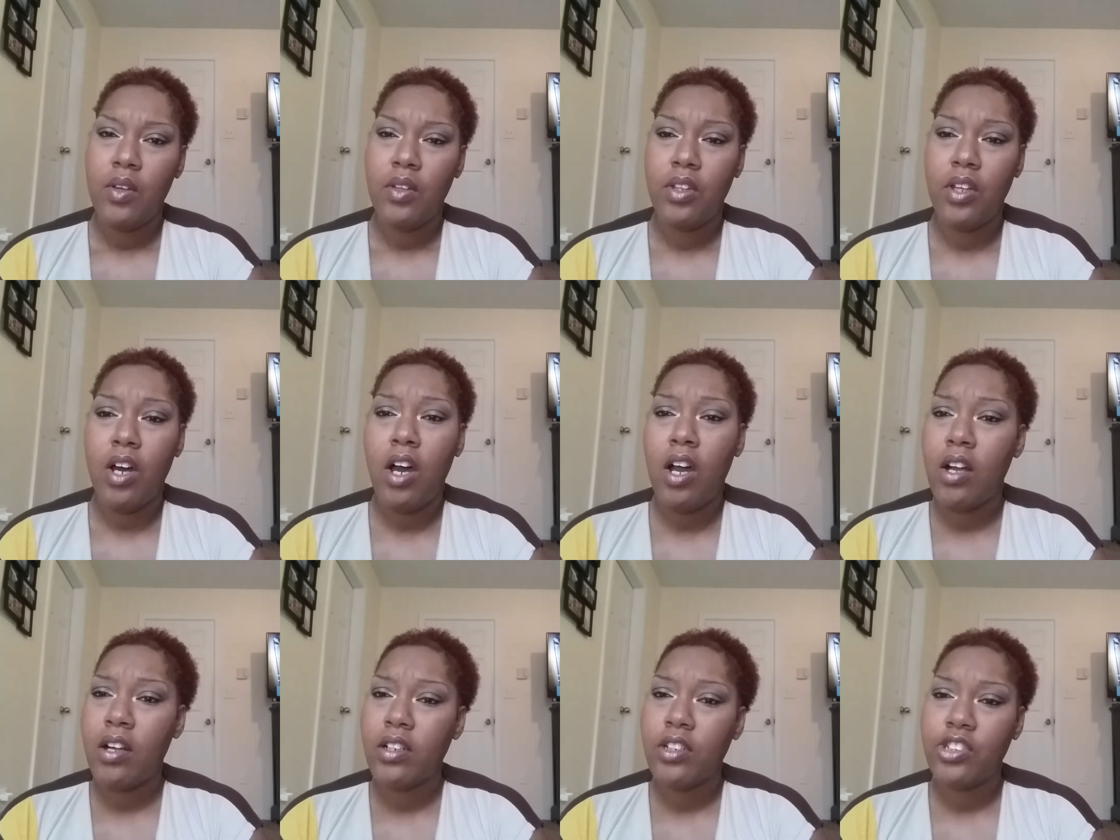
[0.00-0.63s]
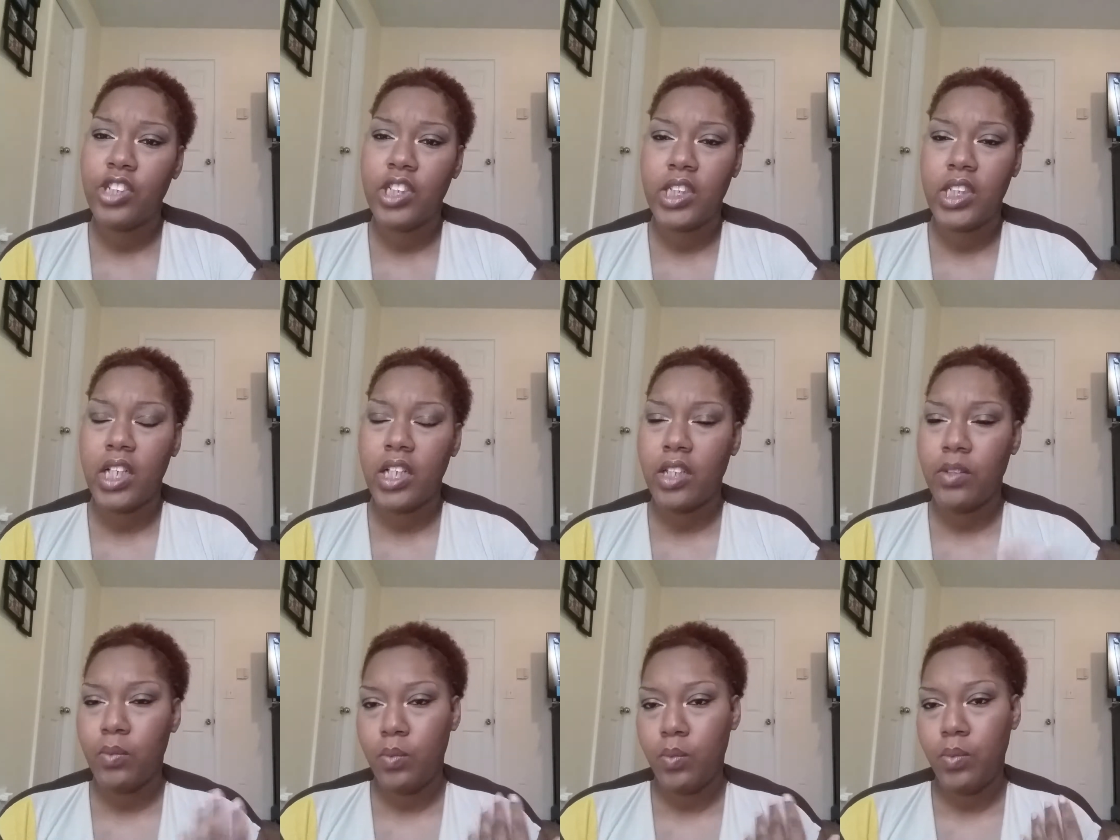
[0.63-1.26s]
The R is just
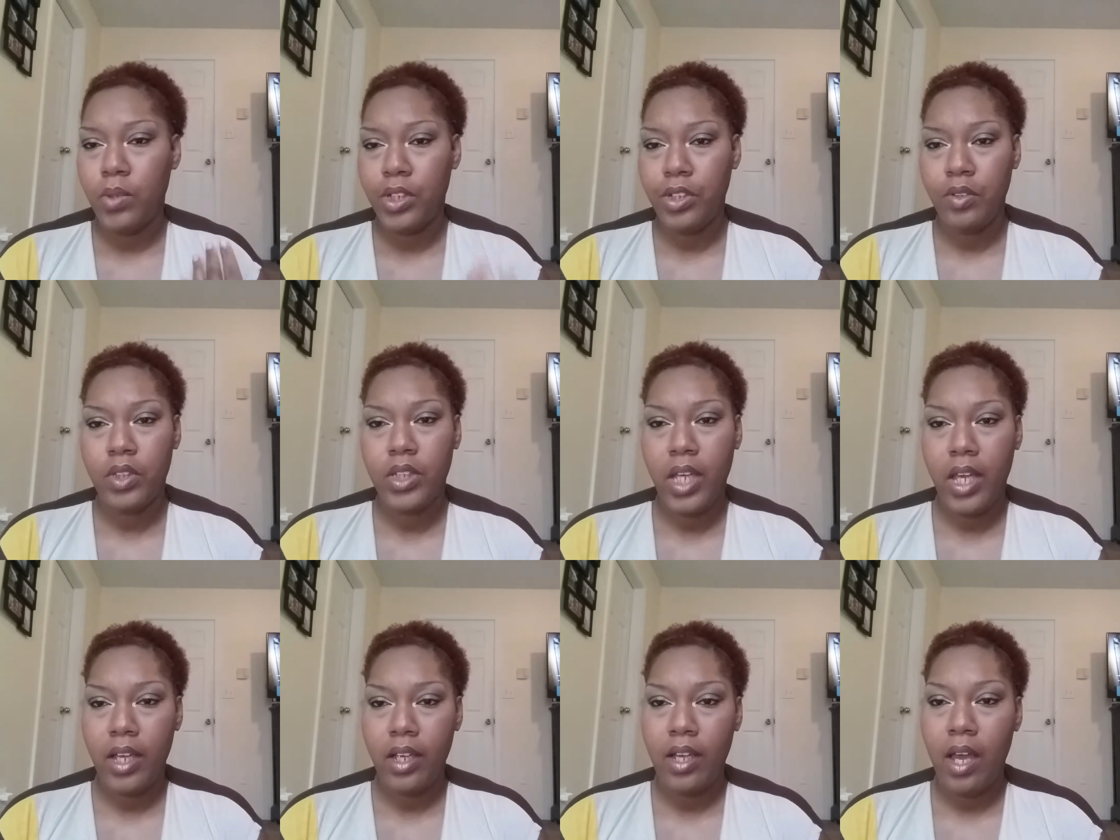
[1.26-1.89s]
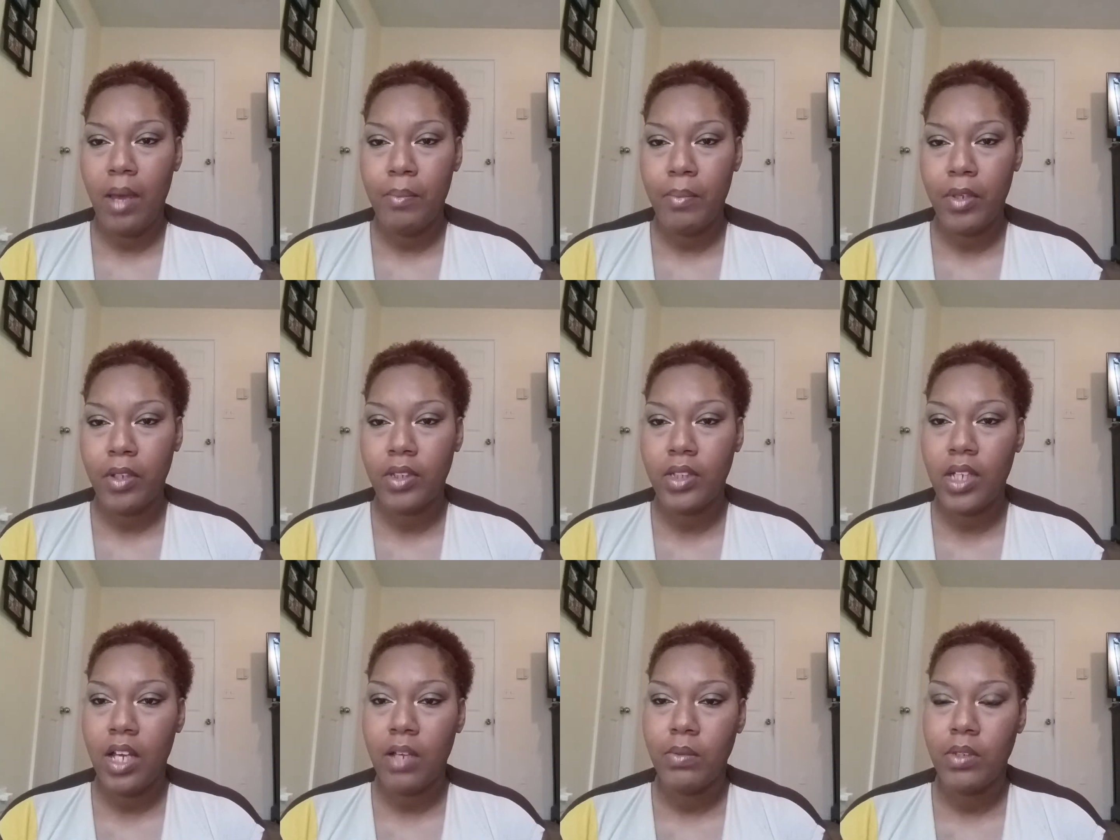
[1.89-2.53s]
like what you take at
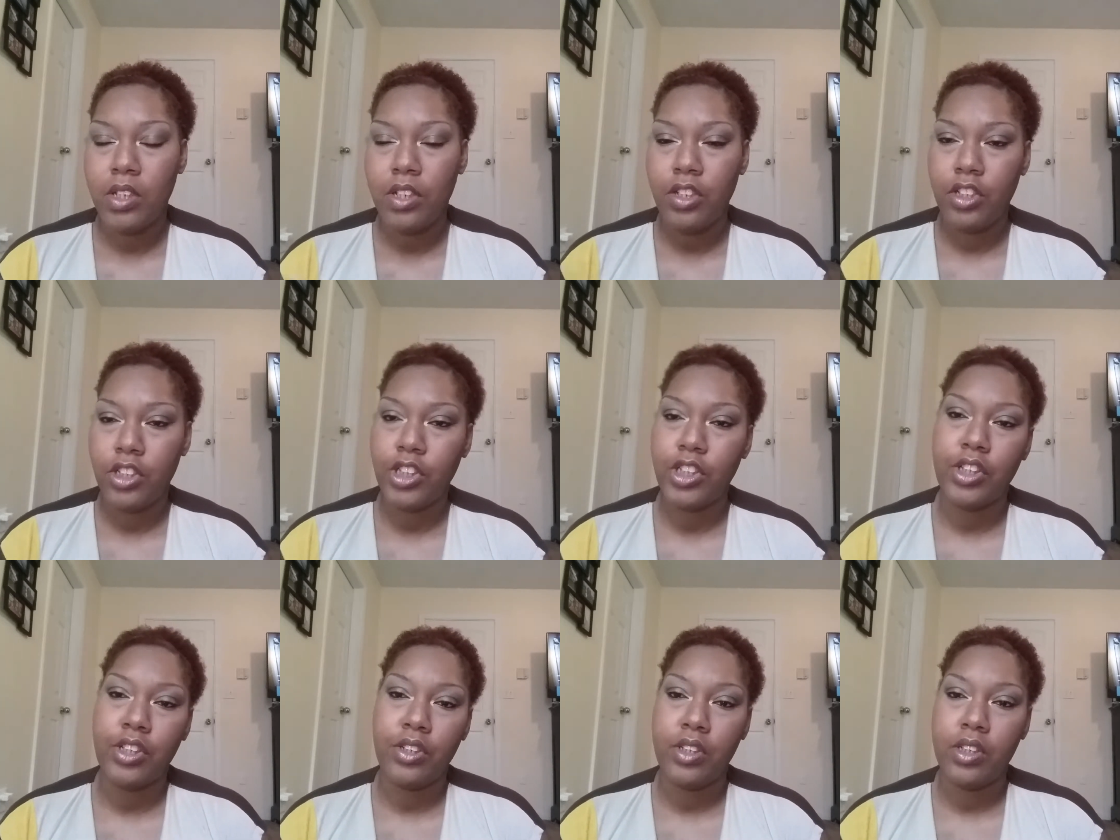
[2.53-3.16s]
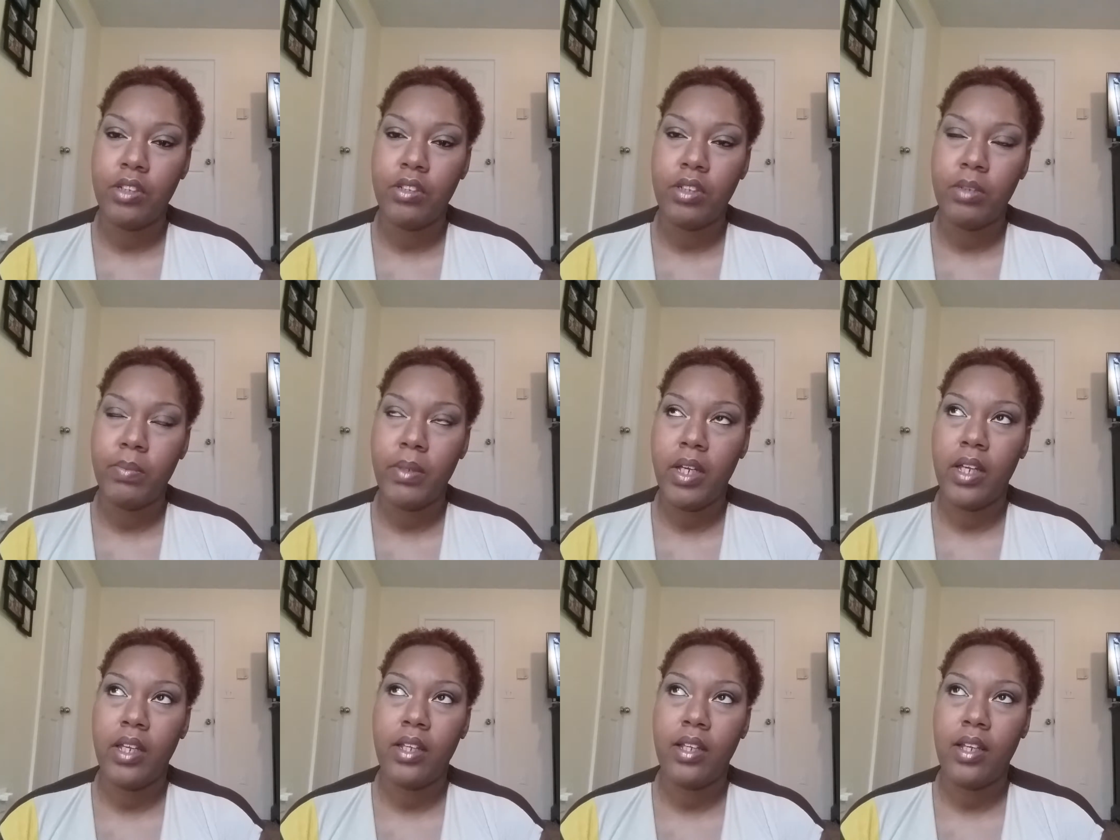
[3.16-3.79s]
mealtime so your sugars don't
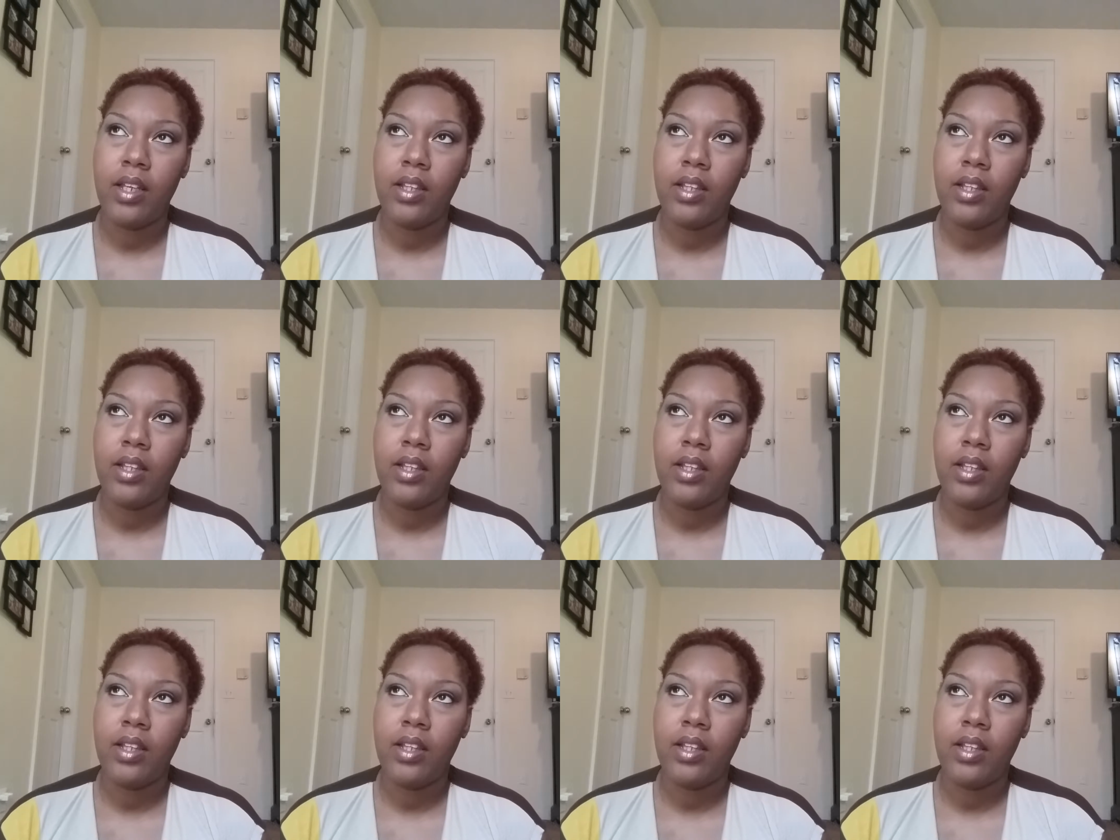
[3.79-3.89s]
spike.